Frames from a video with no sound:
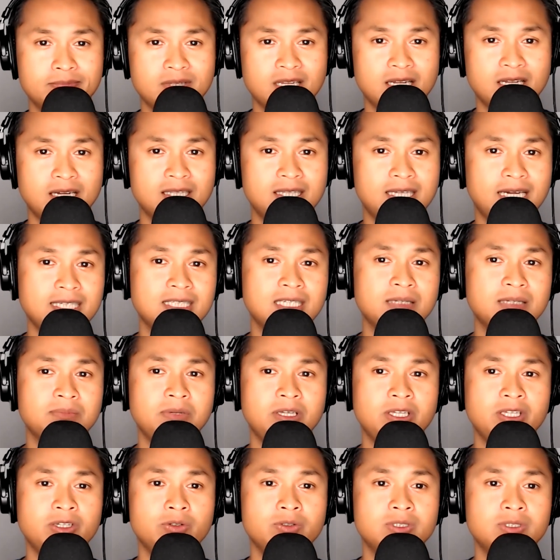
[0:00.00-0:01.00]
Dice can be
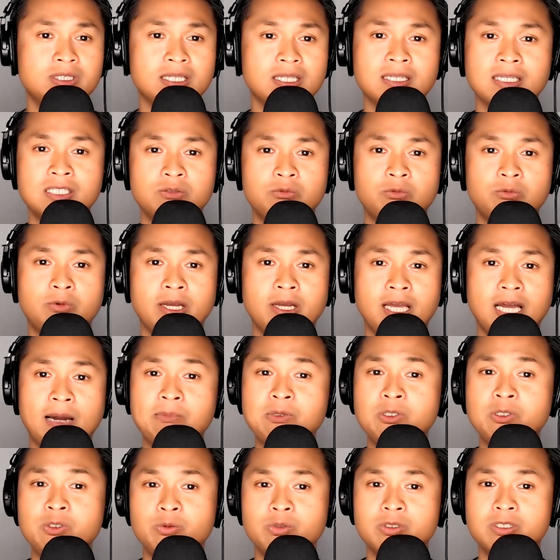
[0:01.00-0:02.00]
used in this way up
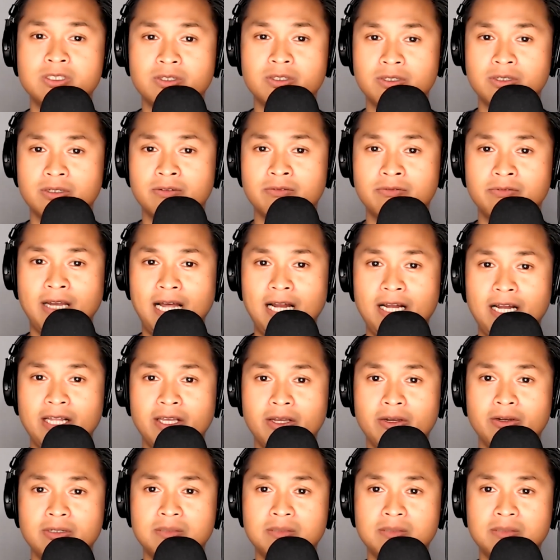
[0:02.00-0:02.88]
to certain values,